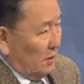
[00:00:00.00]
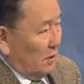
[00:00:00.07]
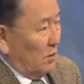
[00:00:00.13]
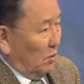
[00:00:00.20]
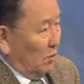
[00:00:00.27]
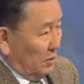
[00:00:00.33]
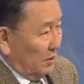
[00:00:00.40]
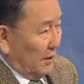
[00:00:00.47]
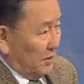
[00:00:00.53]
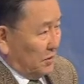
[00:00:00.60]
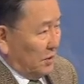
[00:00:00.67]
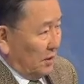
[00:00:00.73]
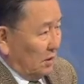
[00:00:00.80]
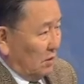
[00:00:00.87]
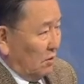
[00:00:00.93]
on the
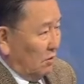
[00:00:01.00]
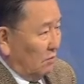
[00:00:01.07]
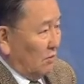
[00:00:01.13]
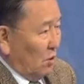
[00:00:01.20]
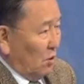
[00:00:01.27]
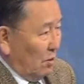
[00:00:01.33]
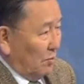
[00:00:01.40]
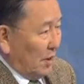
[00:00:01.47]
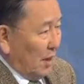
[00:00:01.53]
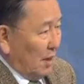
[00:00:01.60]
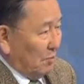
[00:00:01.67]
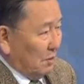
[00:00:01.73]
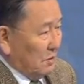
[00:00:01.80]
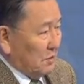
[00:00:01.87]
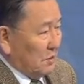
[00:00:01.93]
agenda of our
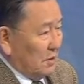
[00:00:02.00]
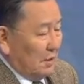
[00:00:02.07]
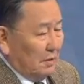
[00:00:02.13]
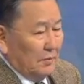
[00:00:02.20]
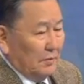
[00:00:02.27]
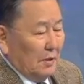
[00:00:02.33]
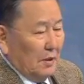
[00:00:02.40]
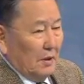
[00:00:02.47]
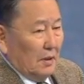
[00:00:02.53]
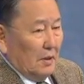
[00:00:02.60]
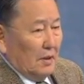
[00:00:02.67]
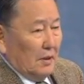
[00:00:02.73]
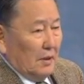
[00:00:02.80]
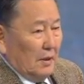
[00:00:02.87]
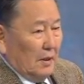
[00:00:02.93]
Prime Minister,
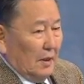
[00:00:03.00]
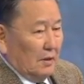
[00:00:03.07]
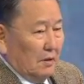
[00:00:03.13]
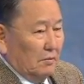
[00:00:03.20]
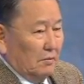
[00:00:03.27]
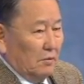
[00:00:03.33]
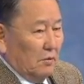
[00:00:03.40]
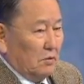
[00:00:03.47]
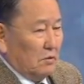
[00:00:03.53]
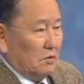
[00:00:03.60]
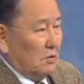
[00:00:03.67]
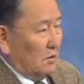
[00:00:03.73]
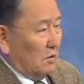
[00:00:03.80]
and of course